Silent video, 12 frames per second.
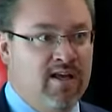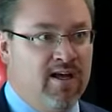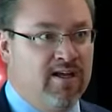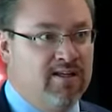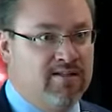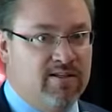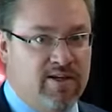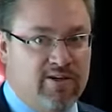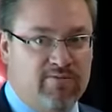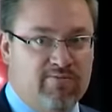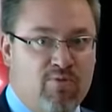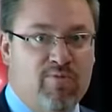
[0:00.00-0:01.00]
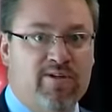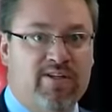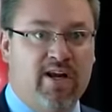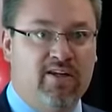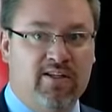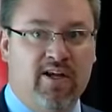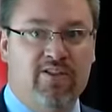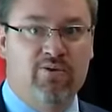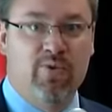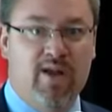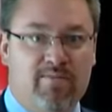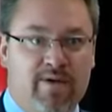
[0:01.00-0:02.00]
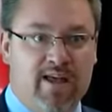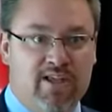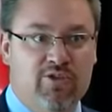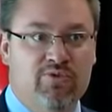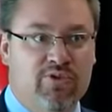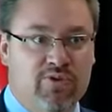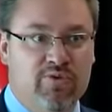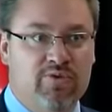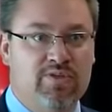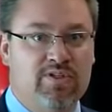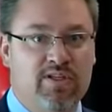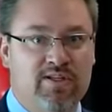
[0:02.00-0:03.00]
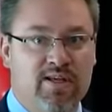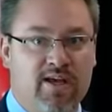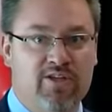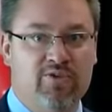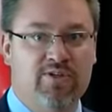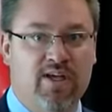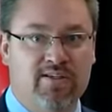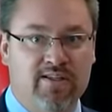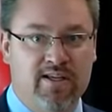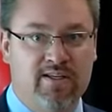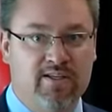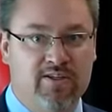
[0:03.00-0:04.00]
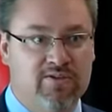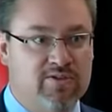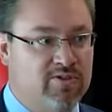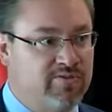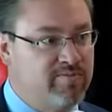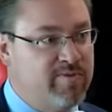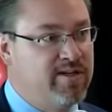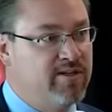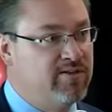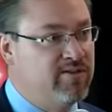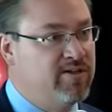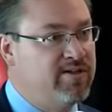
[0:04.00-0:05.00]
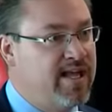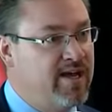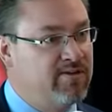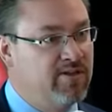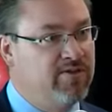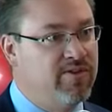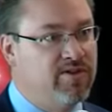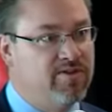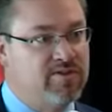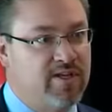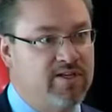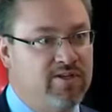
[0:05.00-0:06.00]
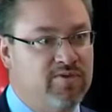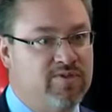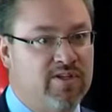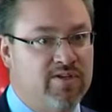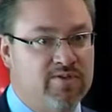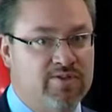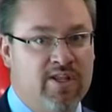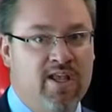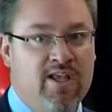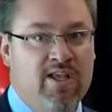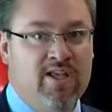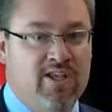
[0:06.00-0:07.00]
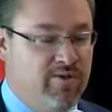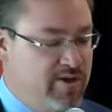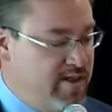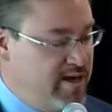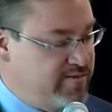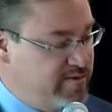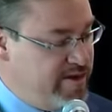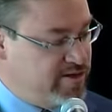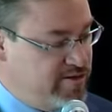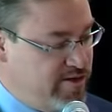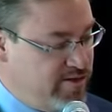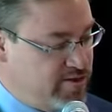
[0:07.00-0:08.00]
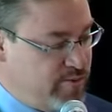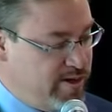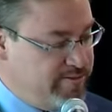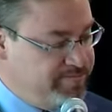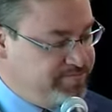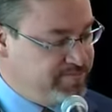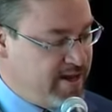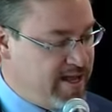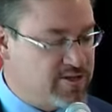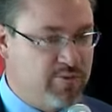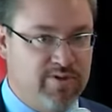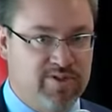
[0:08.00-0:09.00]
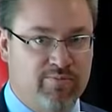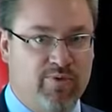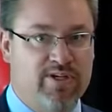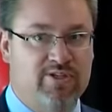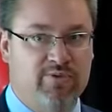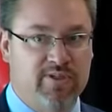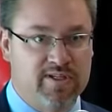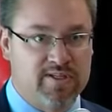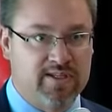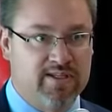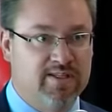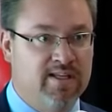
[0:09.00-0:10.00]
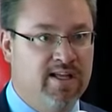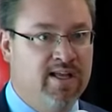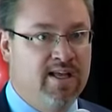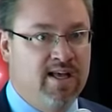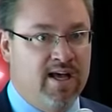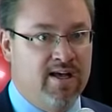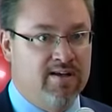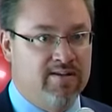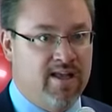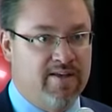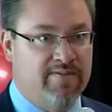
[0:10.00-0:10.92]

uh, here momentarily on the web at unews.utah.edu. So for media who need to download those and use those, you can get that information there as well, as well as a press release and uh,